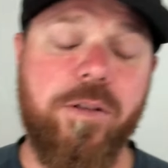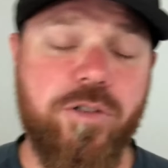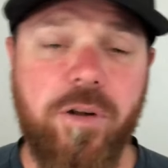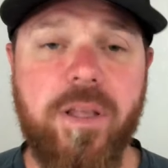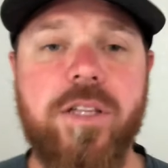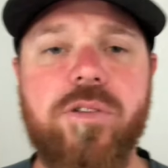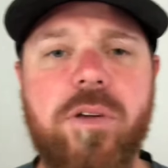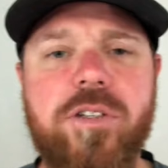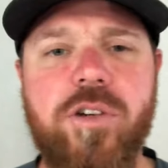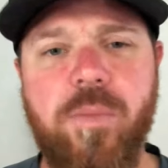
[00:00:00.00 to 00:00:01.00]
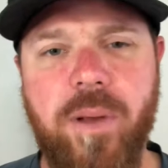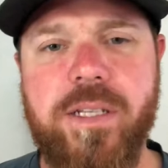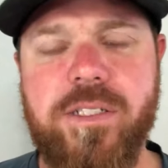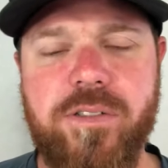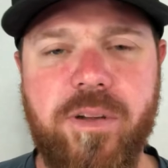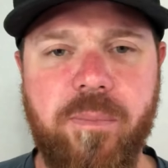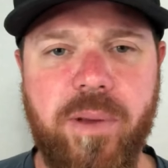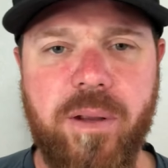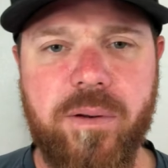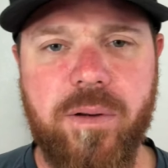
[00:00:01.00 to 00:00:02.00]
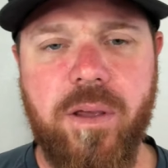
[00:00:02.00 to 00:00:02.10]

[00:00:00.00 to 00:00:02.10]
truly, there's only two places you can build.